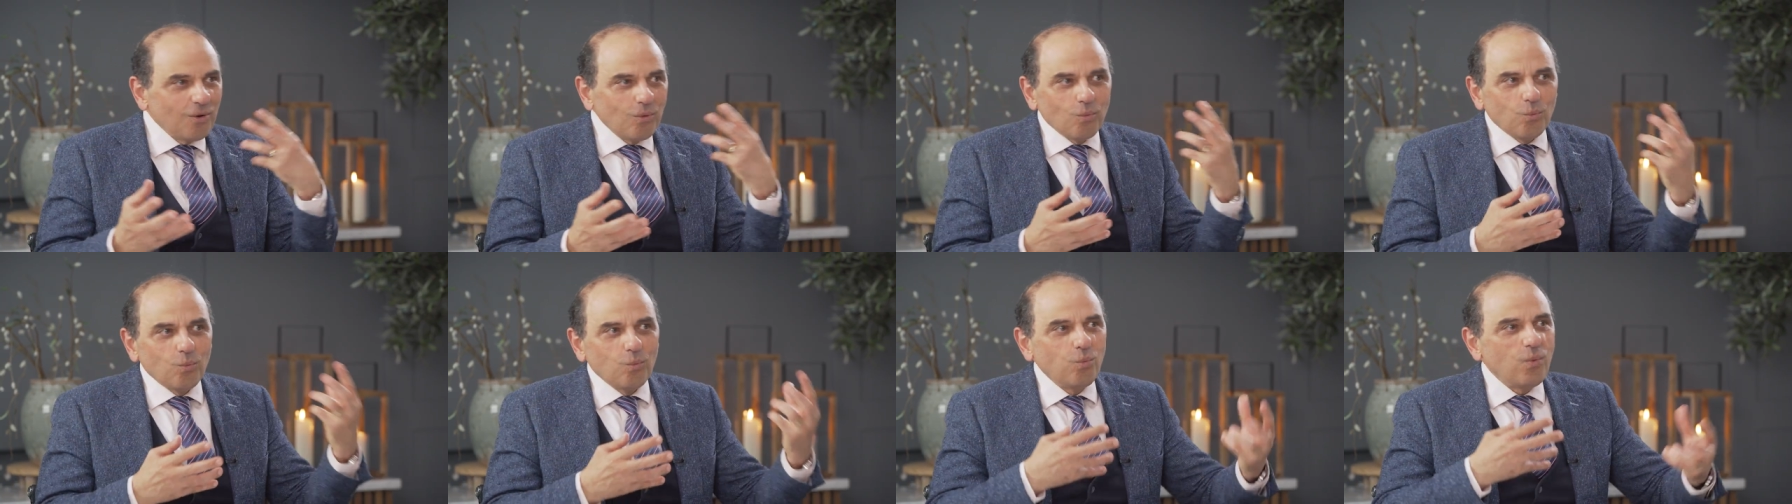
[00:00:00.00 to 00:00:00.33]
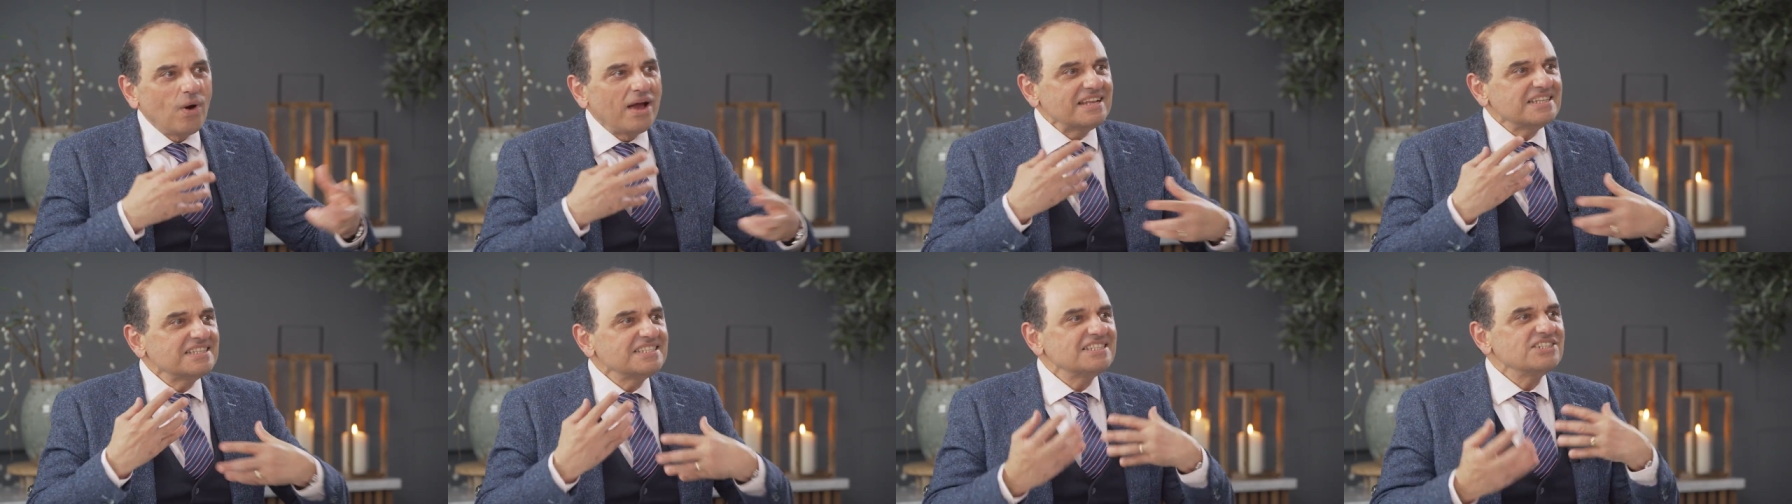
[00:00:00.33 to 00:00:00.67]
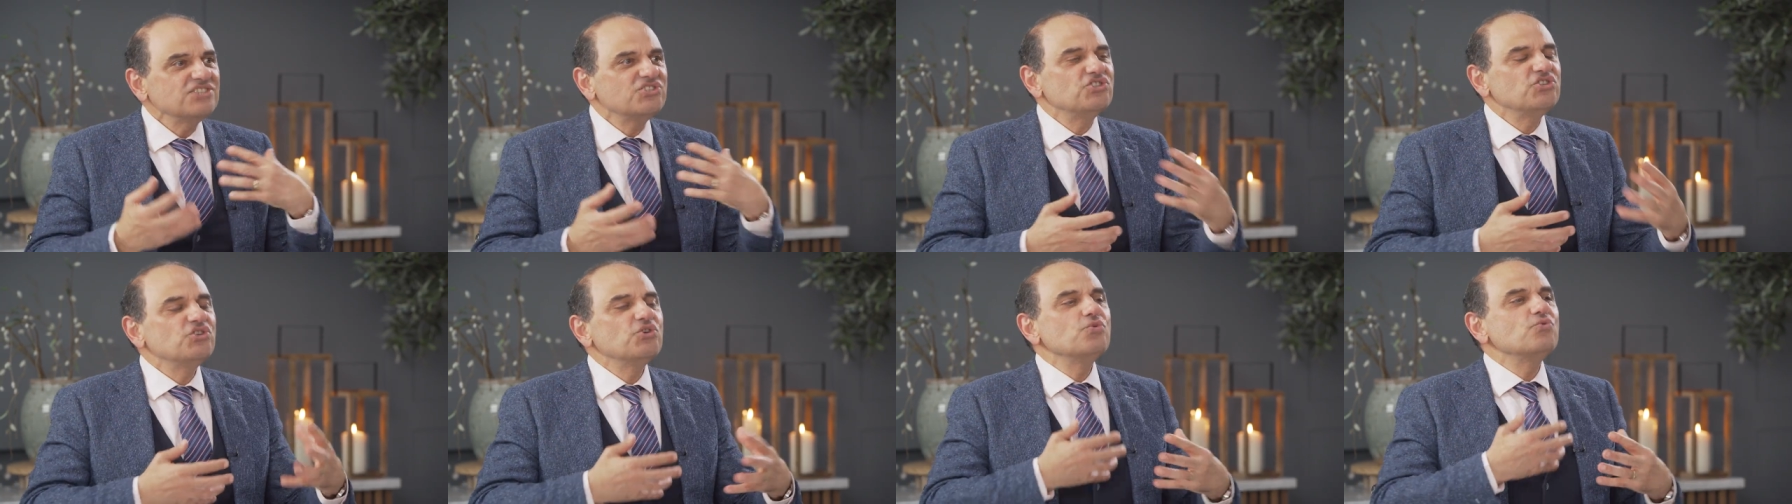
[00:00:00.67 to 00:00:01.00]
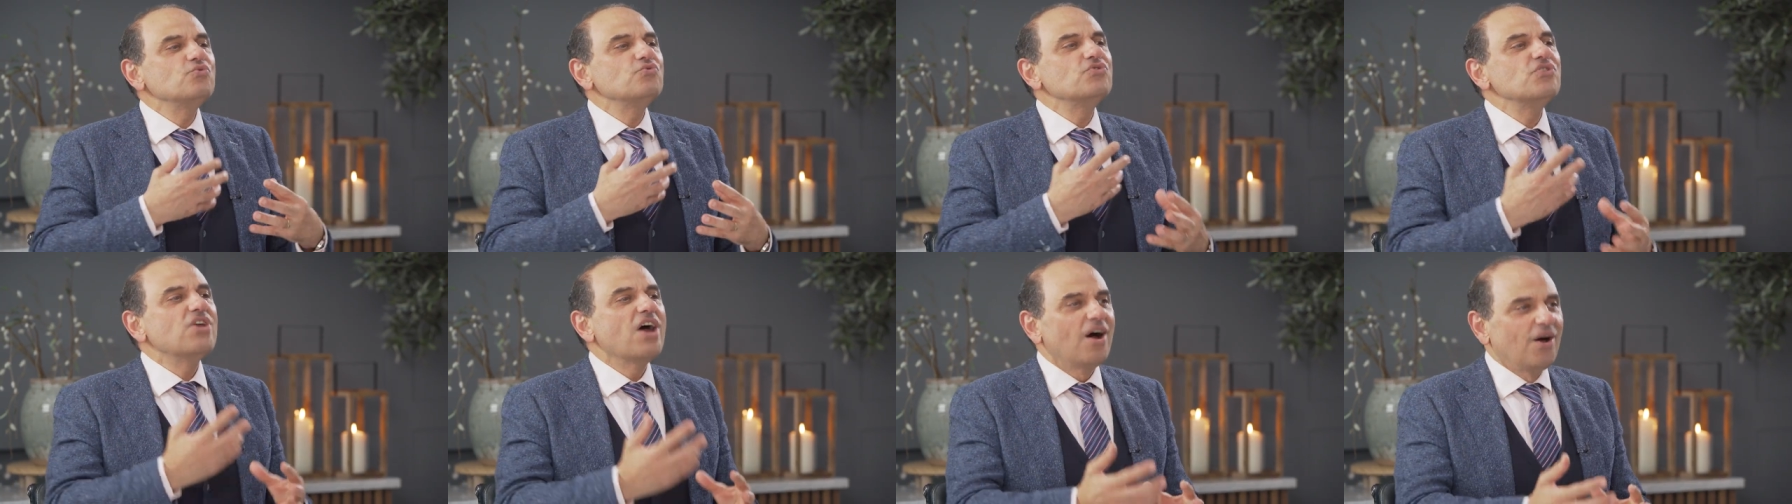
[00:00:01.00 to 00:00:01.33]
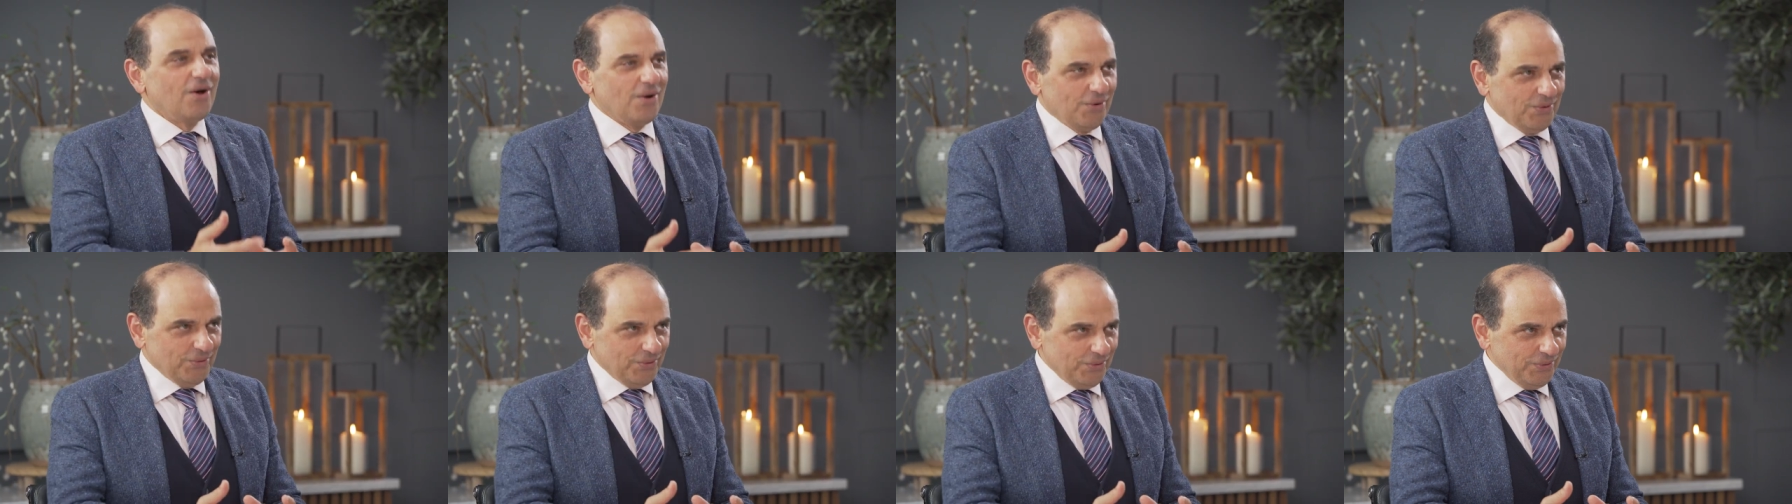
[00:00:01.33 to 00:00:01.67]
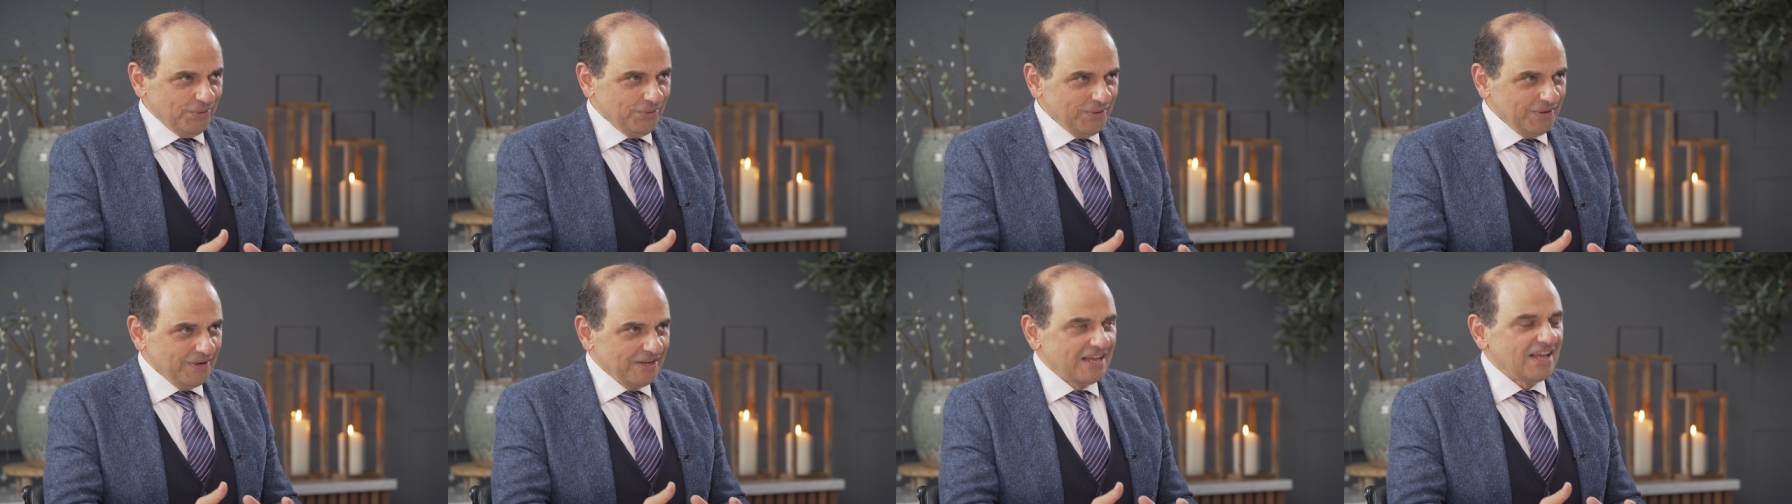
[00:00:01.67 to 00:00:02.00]
when did you
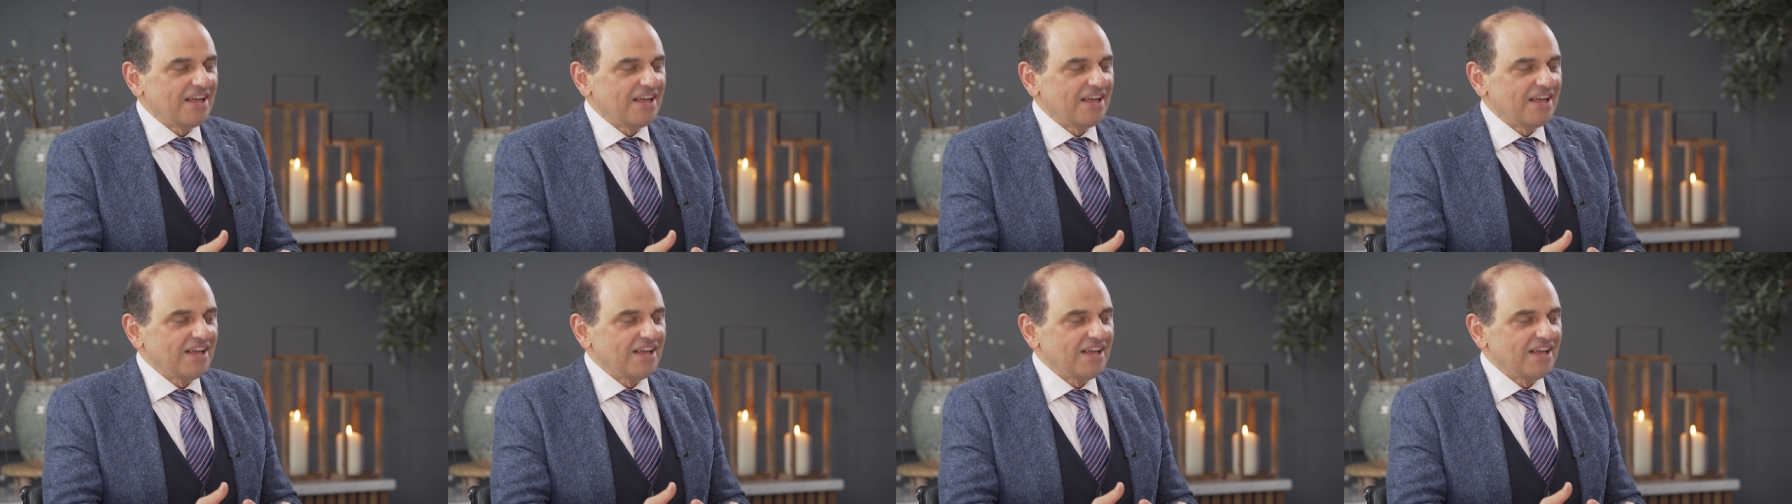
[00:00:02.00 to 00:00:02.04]
know